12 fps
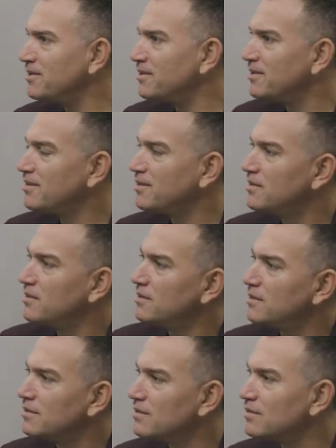
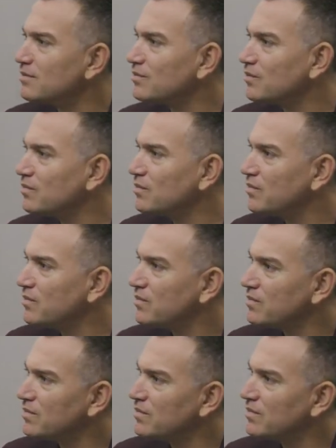
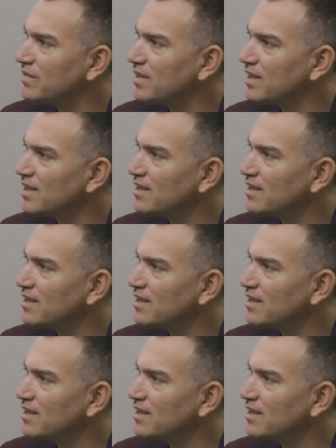No words are spoken by the person on screen.